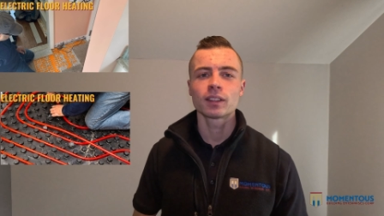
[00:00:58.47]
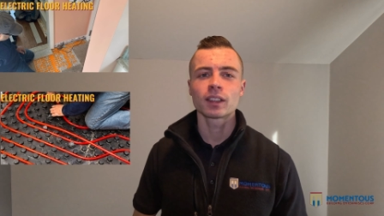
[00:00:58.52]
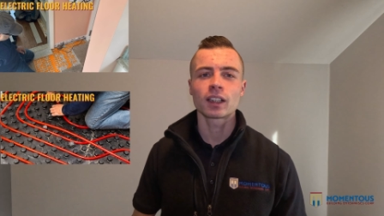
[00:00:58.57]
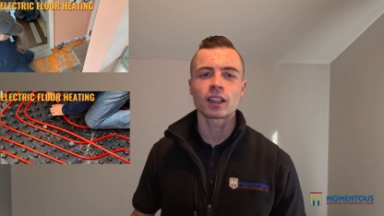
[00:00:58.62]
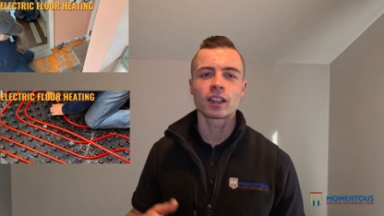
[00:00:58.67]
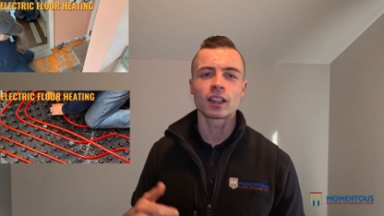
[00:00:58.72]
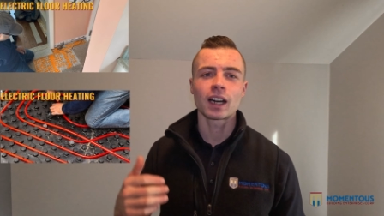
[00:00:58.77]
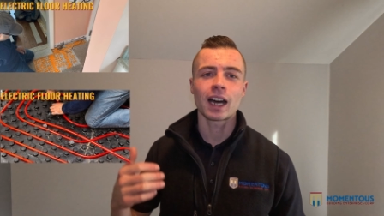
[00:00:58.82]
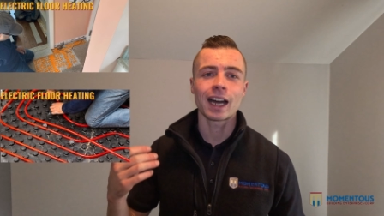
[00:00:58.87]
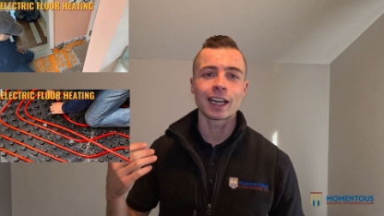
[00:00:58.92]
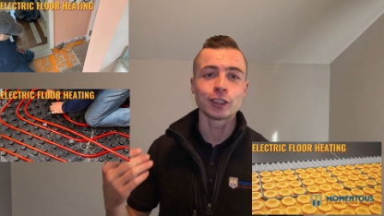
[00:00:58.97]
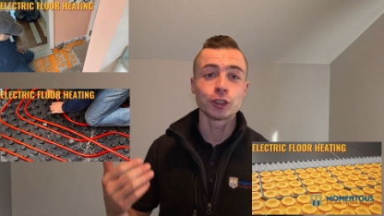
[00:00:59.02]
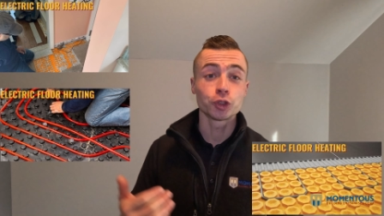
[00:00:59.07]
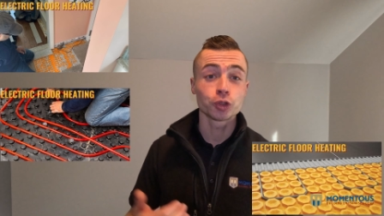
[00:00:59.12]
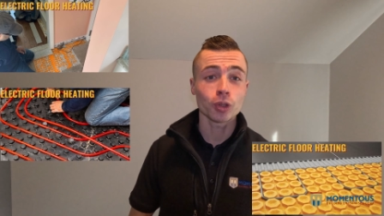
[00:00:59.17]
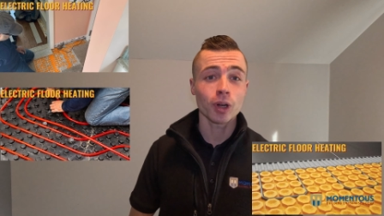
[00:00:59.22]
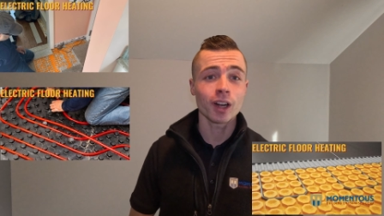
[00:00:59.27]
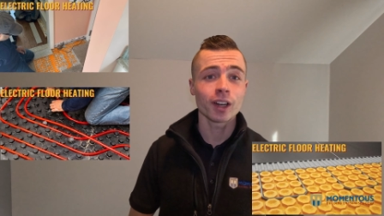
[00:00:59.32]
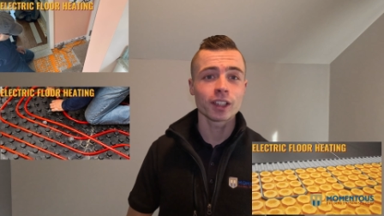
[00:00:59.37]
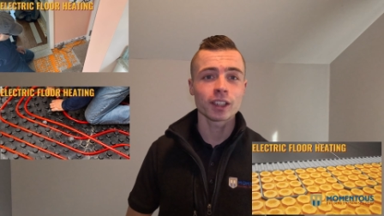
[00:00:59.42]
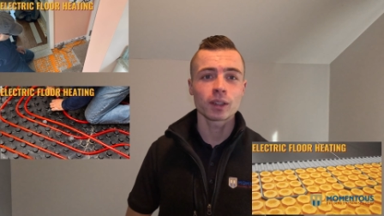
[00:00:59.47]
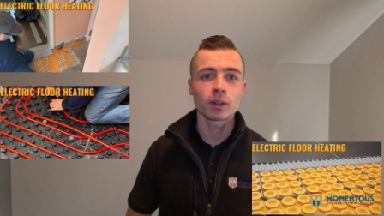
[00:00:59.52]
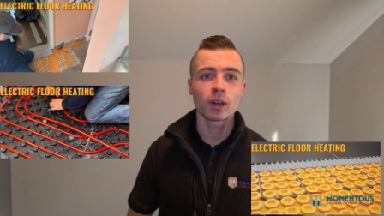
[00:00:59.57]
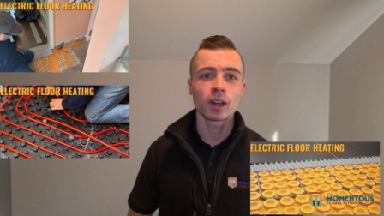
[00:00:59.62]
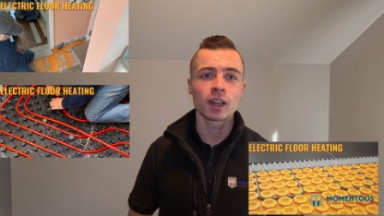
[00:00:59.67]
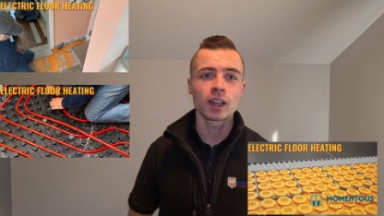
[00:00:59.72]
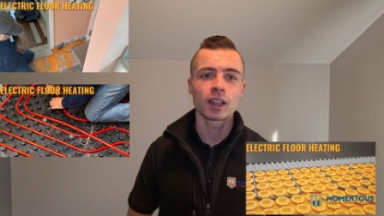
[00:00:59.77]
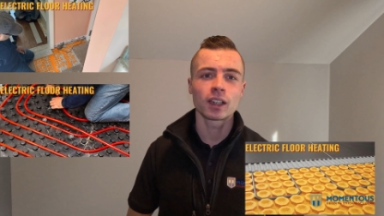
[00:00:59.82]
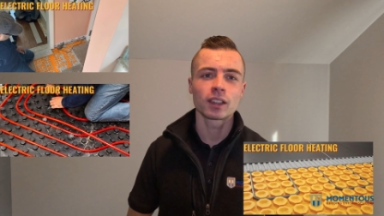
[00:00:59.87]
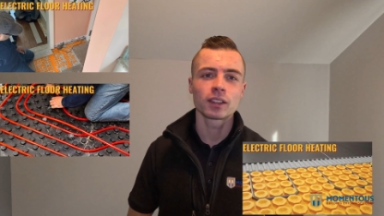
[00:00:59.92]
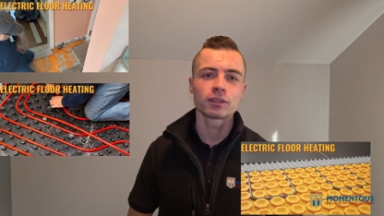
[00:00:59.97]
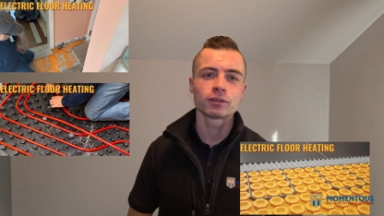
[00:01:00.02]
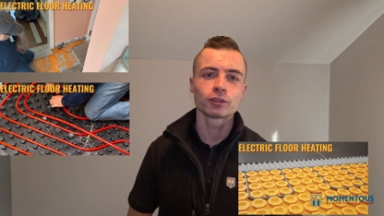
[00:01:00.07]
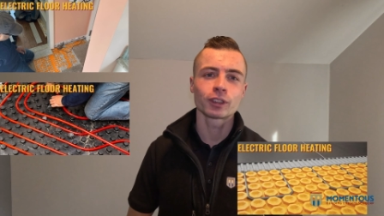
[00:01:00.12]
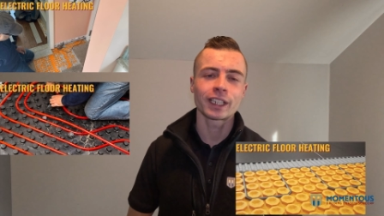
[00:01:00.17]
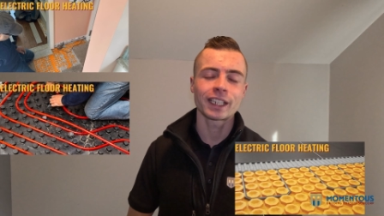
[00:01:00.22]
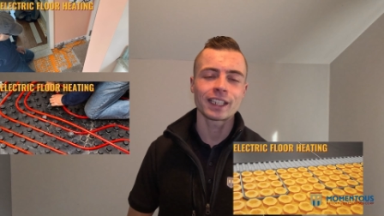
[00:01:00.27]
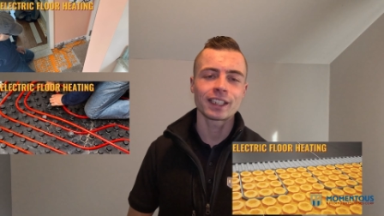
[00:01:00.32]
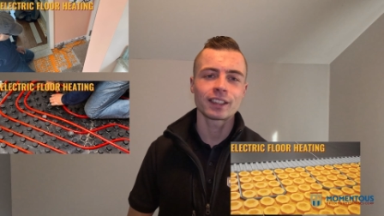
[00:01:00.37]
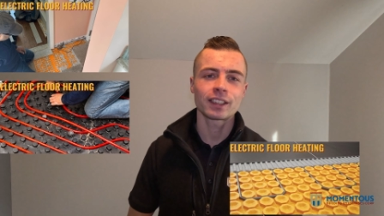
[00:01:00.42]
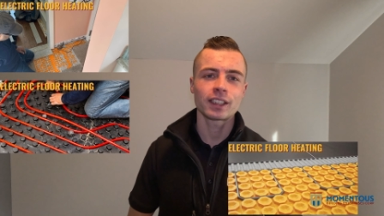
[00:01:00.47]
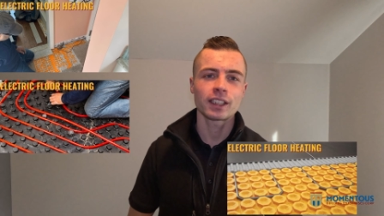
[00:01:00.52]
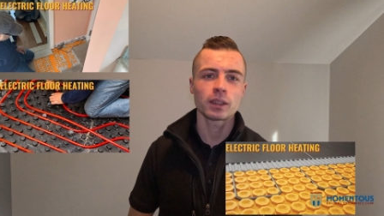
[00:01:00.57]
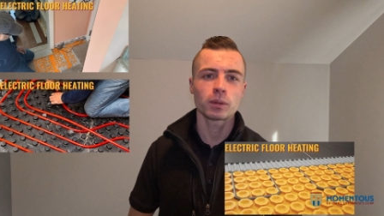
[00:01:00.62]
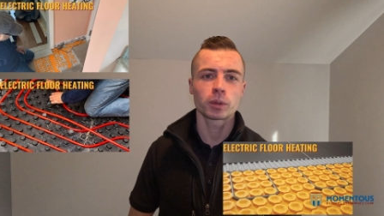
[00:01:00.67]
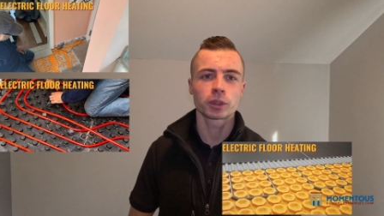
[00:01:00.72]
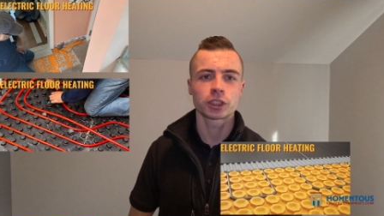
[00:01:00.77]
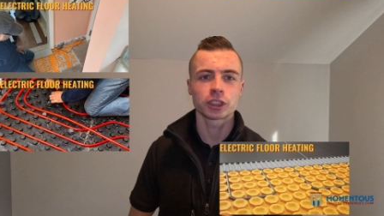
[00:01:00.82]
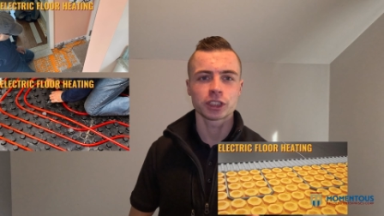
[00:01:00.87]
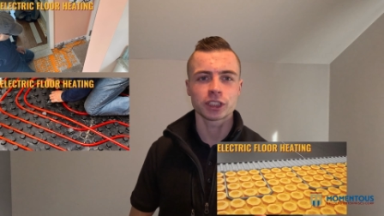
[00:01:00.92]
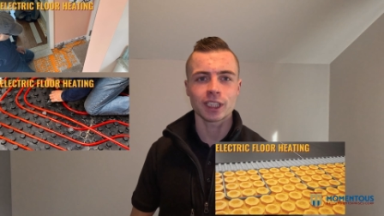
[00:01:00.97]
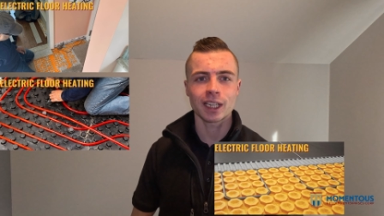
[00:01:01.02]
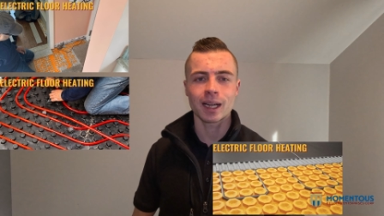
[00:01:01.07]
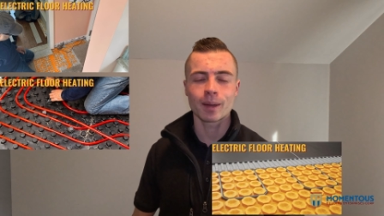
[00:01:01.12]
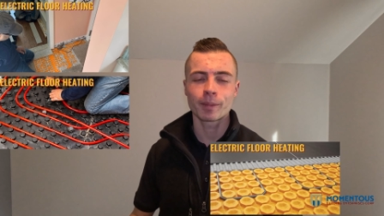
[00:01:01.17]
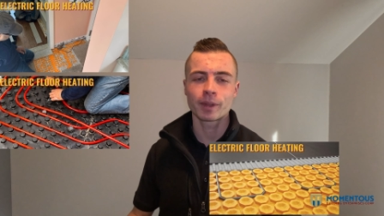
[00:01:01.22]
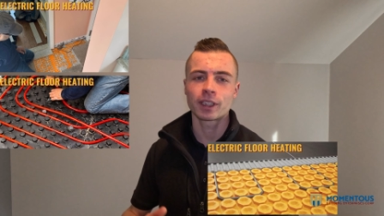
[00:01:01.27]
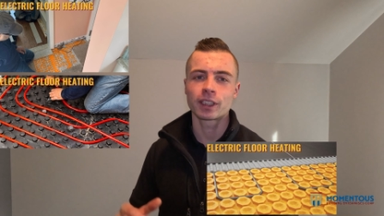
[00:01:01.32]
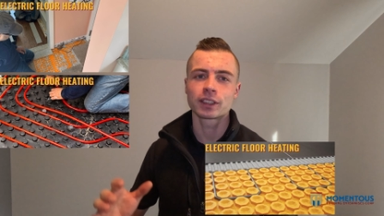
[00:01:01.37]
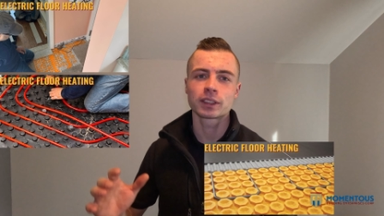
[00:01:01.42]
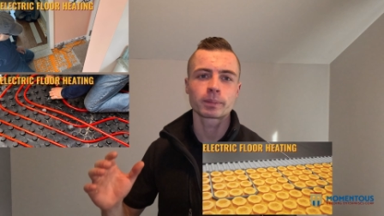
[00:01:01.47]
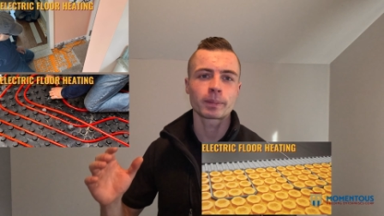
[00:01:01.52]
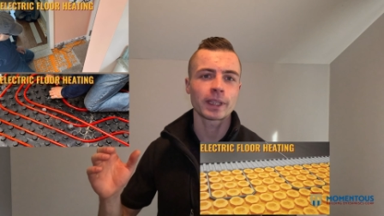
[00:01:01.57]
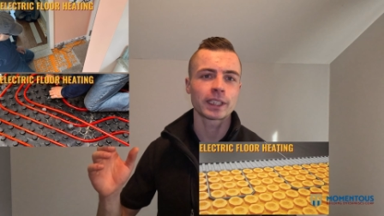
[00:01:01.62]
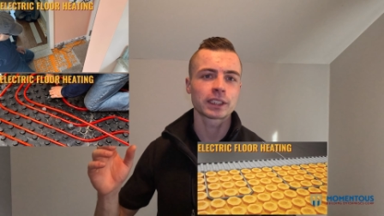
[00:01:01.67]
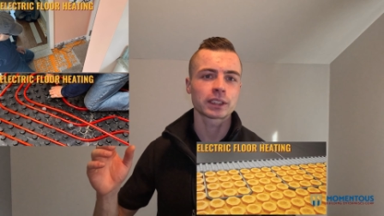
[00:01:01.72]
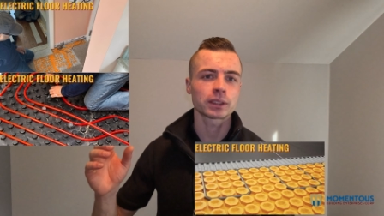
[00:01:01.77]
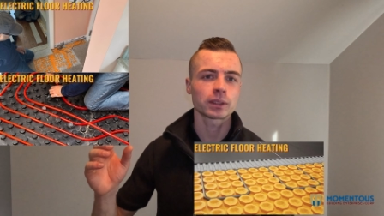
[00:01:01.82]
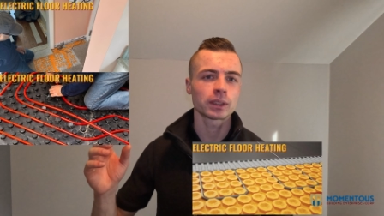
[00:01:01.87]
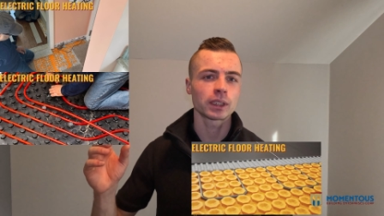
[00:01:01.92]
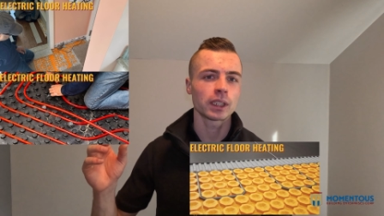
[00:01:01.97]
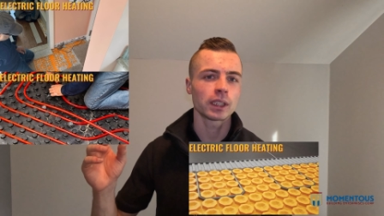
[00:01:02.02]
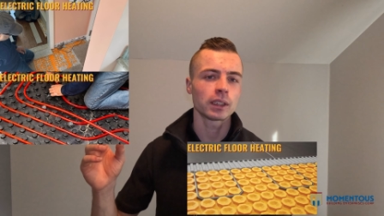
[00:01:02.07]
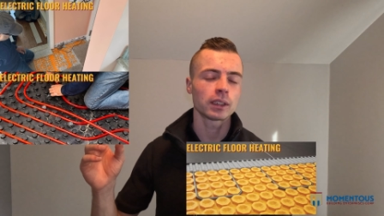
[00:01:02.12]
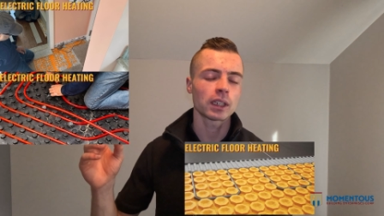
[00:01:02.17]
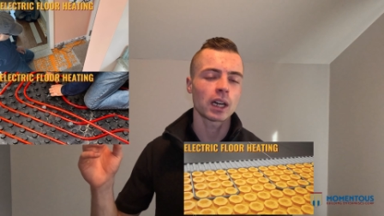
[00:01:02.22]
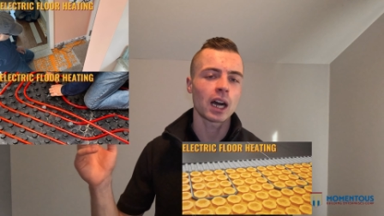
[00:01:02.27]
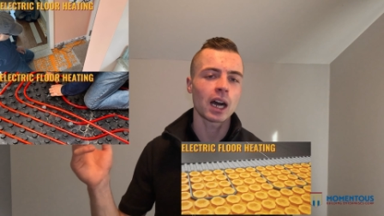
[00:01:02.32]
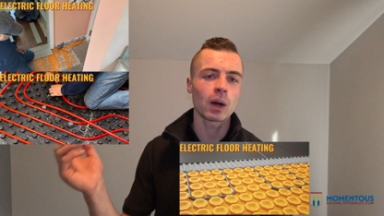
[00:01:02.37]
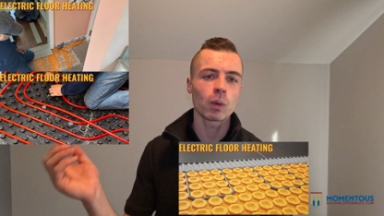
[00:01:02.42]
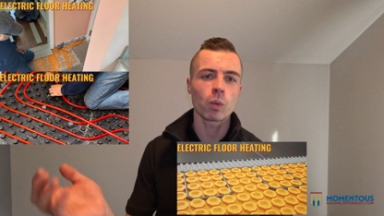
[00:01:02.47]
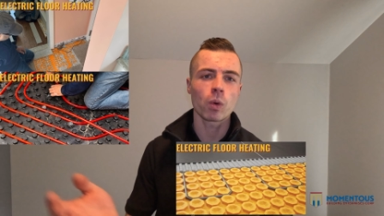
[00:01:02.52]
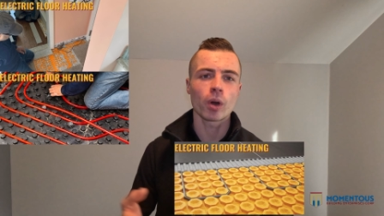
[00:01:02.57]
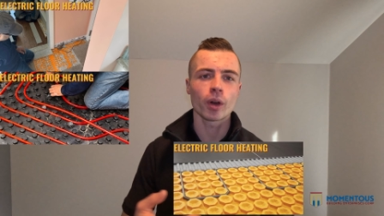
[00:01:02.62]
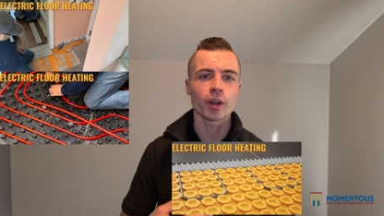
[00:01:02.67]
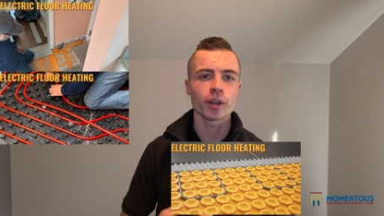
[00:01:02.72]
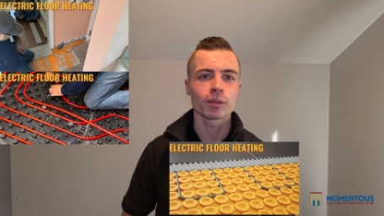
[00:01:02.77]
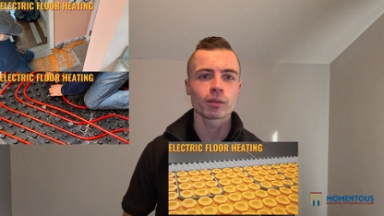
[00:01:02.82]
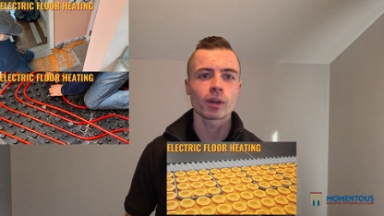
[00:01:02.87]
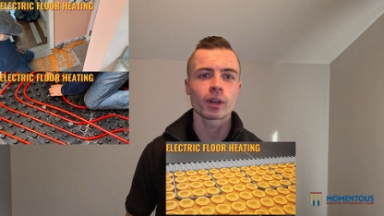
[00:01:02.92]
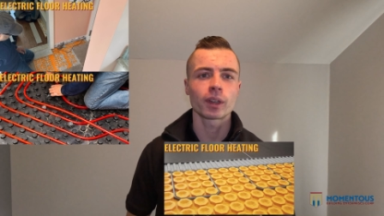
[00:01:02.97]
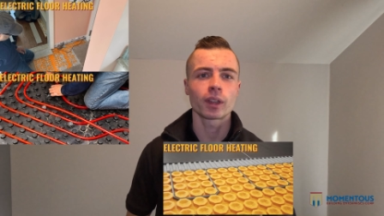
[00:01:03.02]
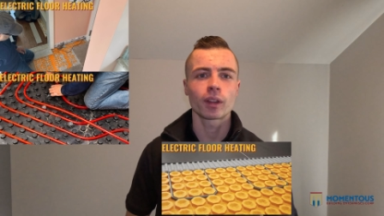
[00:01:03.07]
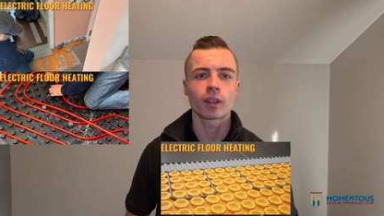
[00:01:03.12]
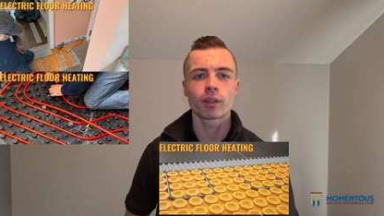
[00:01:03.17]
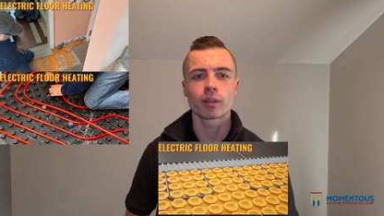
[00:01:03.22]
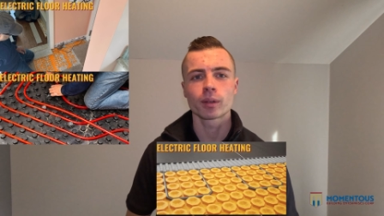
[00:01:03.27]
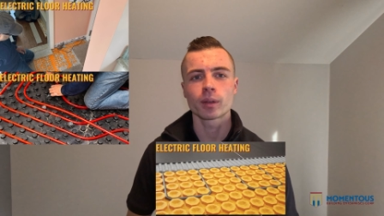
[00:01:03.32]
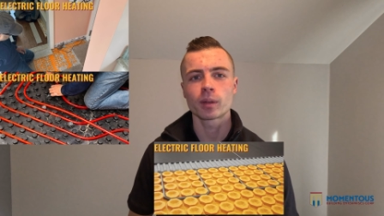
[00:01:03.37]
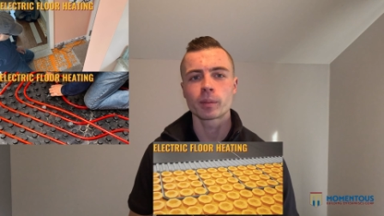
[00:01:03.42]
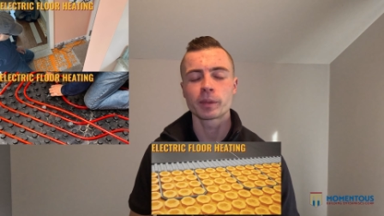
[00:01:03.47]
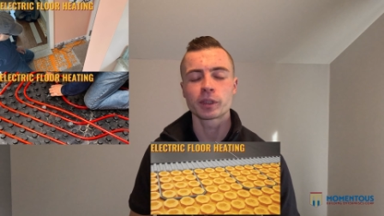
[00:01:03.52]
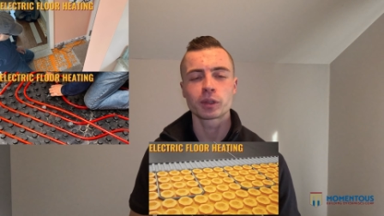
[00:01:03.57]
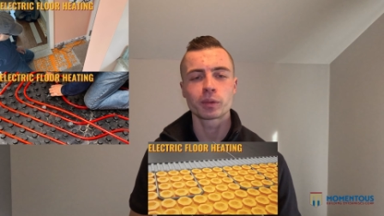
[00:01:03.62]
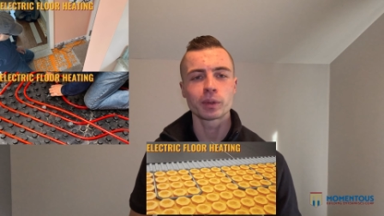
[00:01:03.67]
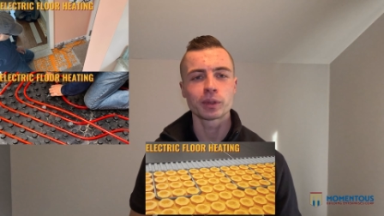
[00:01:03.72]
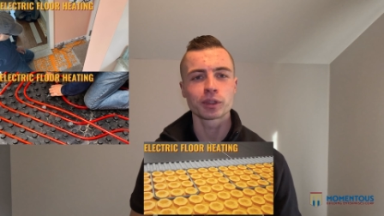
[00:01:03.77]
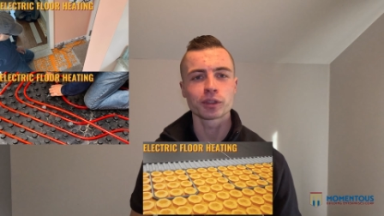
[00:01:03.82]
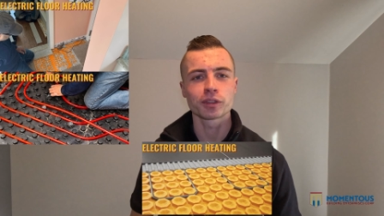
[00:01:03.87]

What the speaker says: Hydronic radiant heat, which is common, is basically hot water running through in between